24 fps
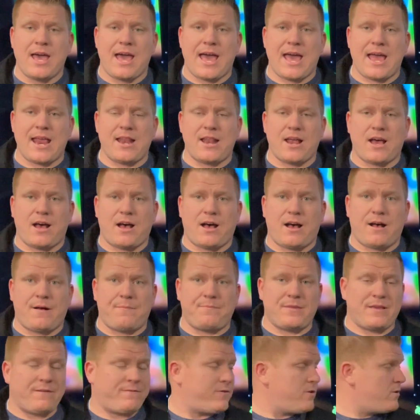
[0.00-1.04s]
And
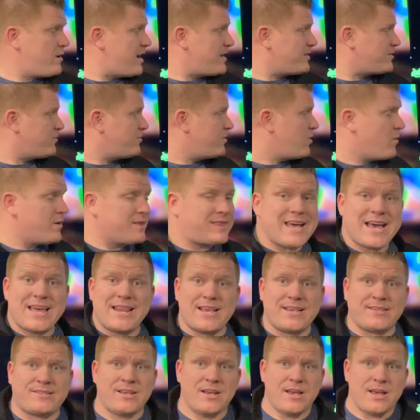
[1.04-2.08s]
if you guys don't know what that
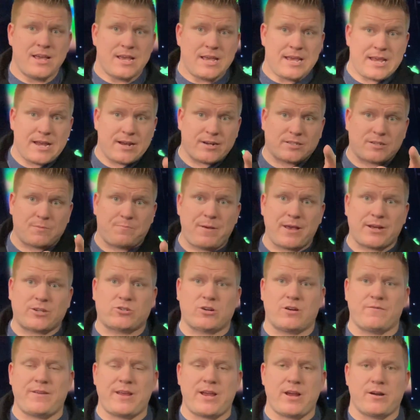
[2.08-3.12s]
is, here's a
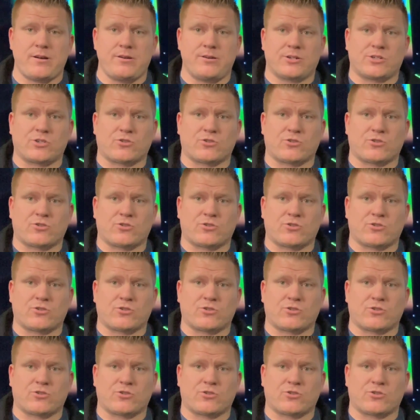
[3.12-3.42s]
picture of it here on your